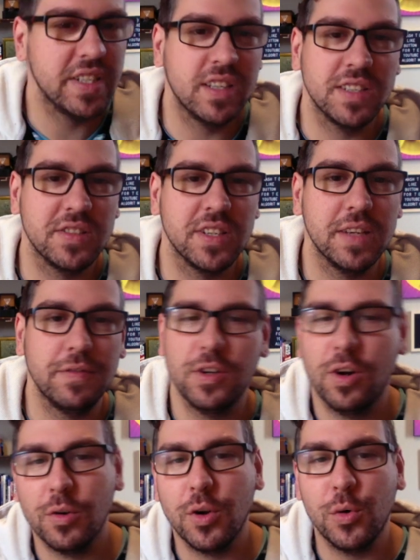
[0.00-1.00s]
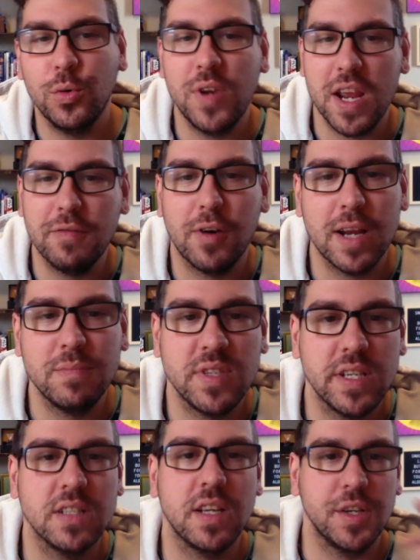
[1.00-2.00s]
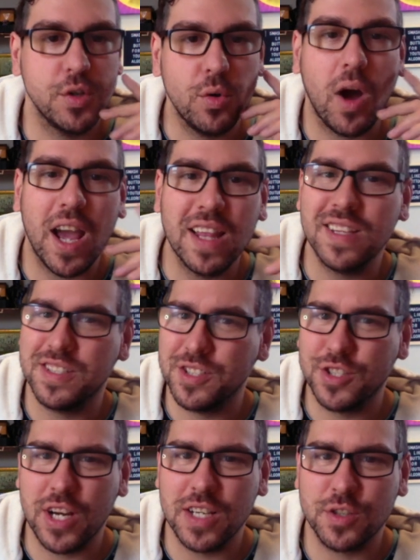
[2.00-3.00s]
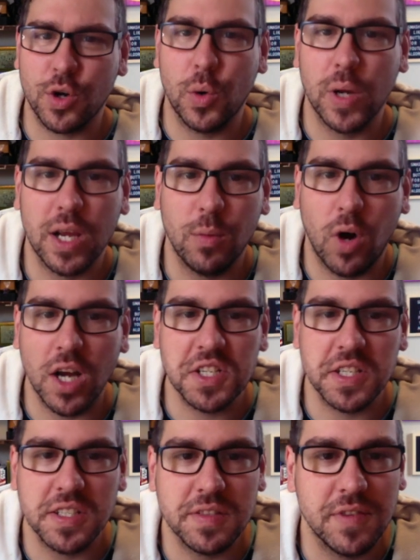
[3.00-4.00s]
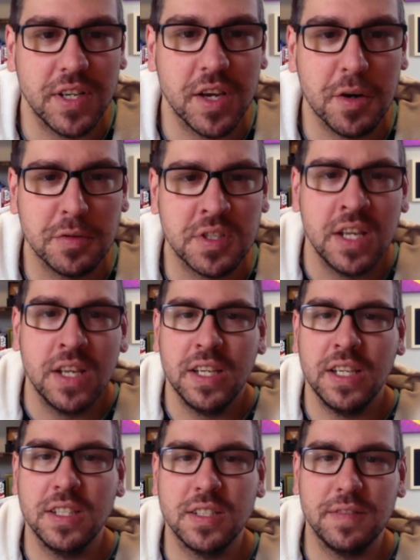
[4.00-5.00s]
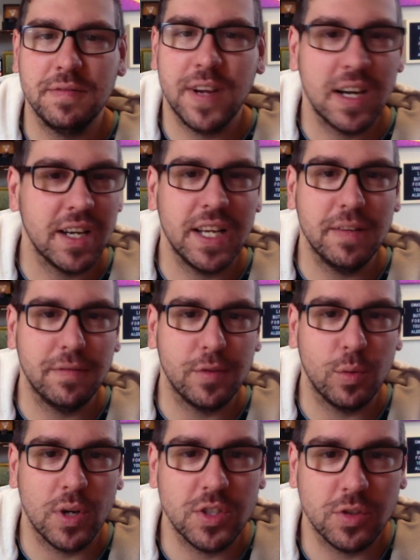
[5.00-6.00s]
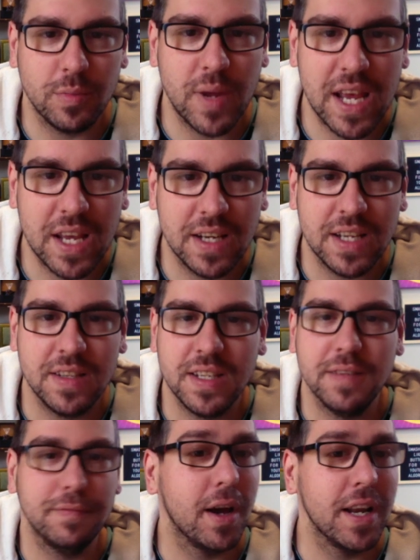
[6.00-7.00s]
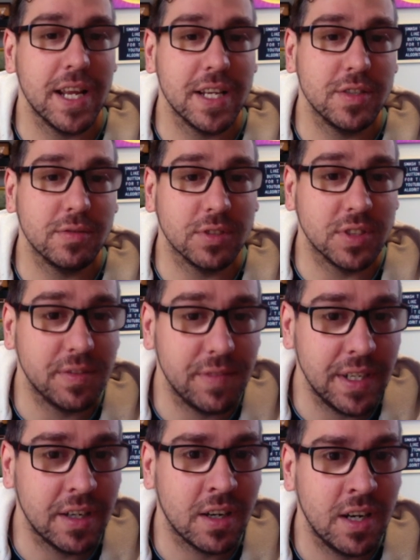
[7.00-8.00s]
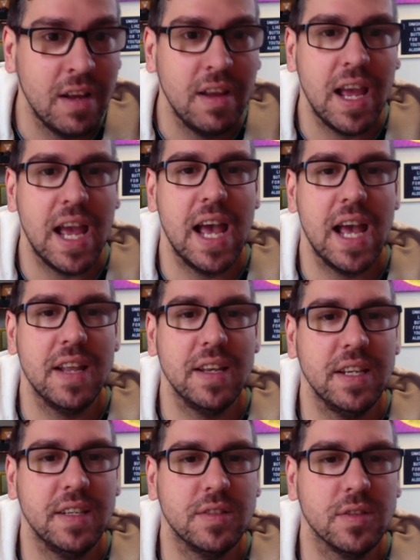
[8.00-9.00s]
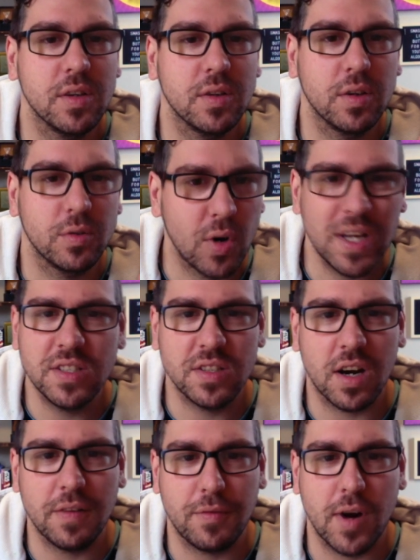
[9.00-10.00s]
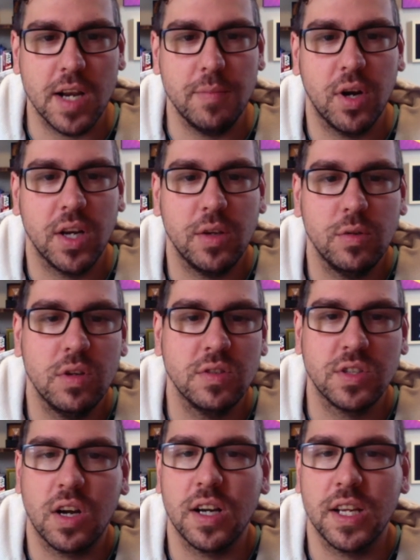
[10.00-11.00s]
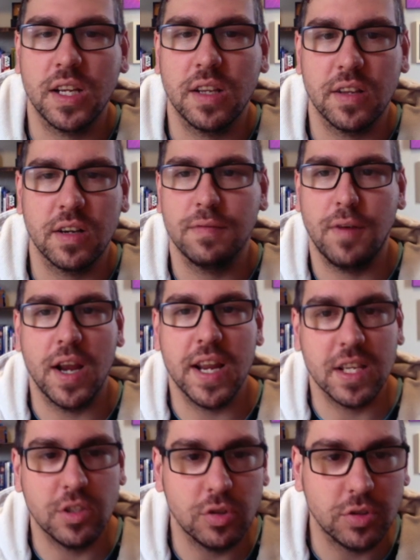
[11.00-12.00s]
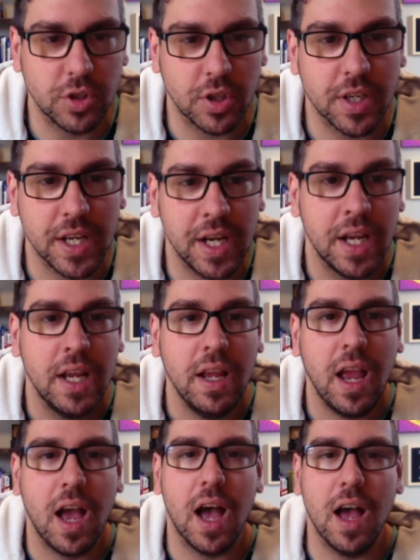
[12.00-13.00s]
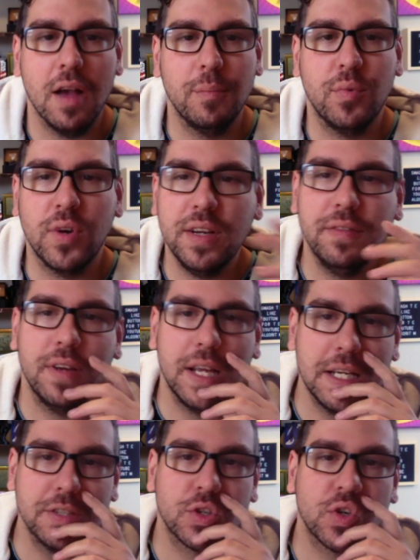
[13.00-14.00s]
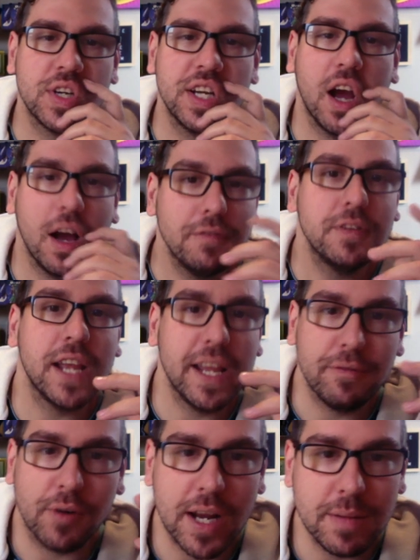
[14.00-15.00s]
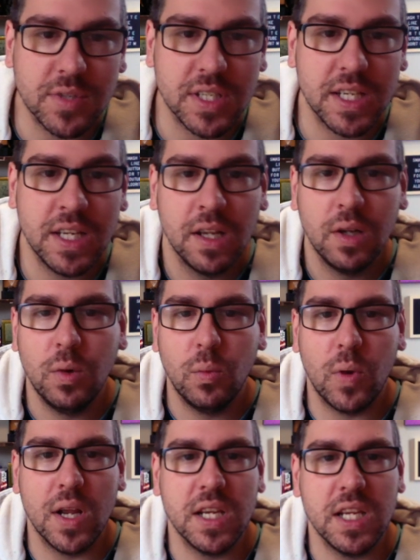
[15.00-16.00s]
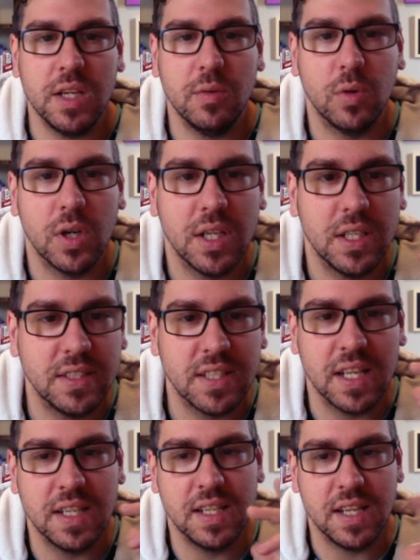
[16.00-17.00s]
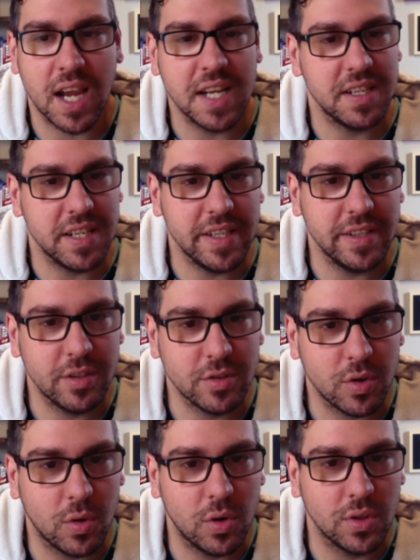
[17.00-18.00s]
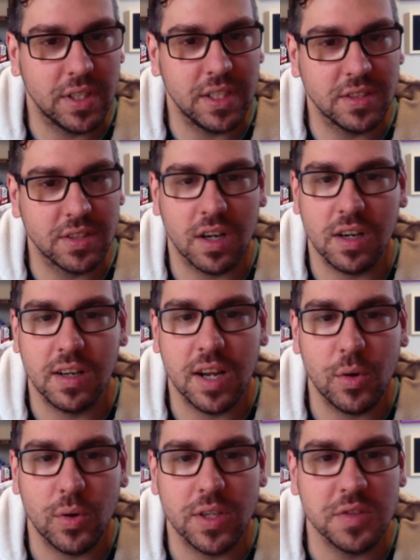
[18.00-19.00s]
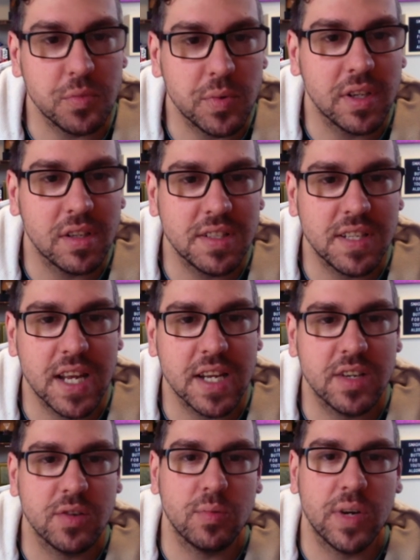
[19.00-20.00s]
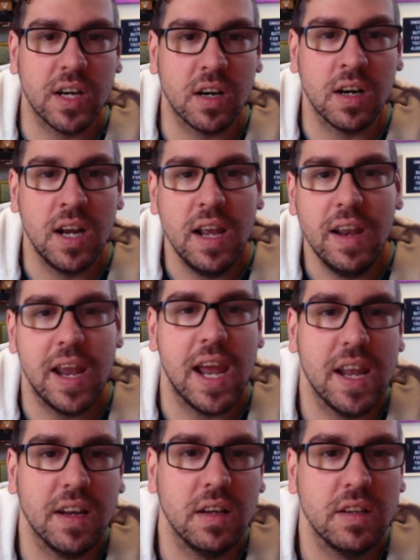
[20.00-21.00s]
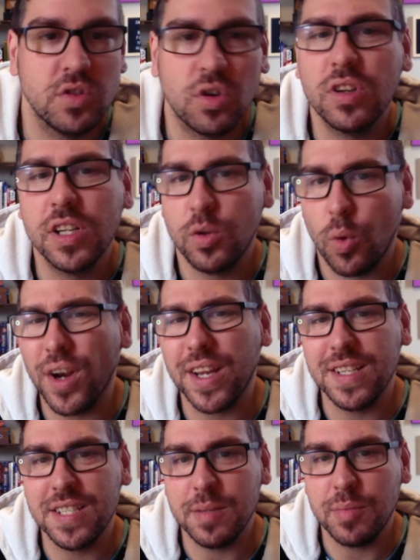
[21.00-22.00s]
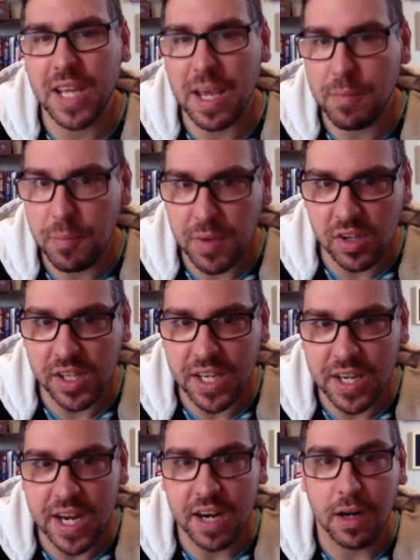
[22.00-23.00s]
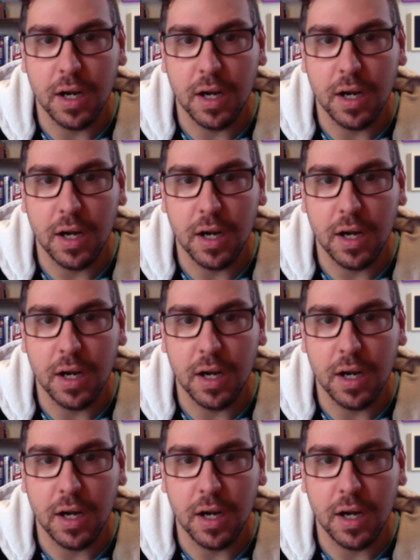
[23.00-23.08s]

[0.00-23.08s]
Seriously, if you don't know who Dave Ramsey is, I do highly suggest going and watching his videos. He's a very influential man in the financial sphere, and he's a great start for anybody who is starting their financial journey. A brief history of Dave Ramsey. When he was 19 years old, he started out his real estate career, and in his early 20s, he became a millionaire.